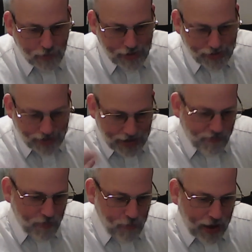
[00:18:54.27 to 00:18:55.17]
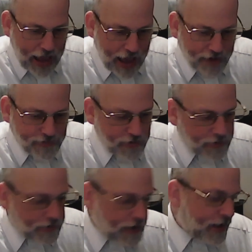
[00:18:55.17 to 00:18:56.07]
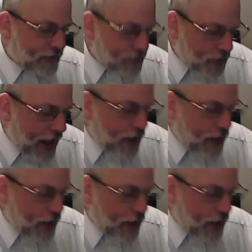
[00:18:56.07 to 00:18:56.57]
Even by accident. You say, okay,